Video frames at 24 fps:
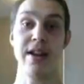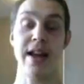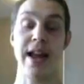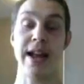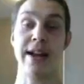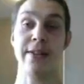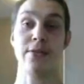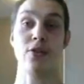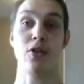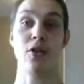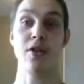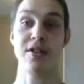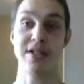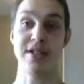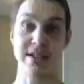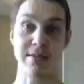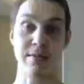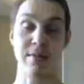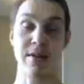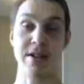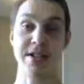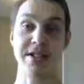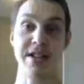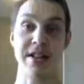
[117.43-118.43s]
And of course, this
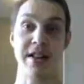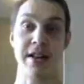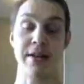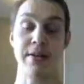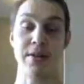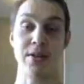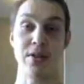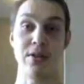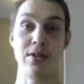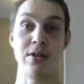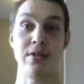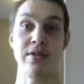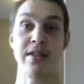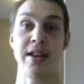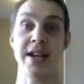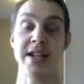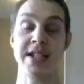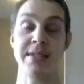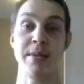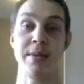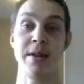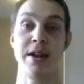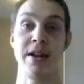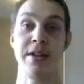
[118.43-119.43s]
was dealing with Old
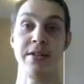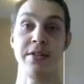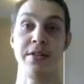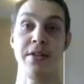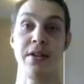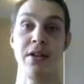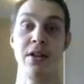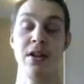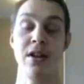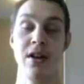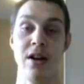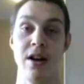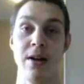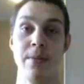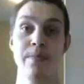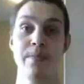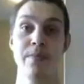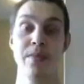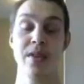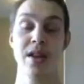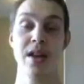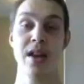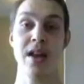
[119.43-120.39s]
Testament under the law.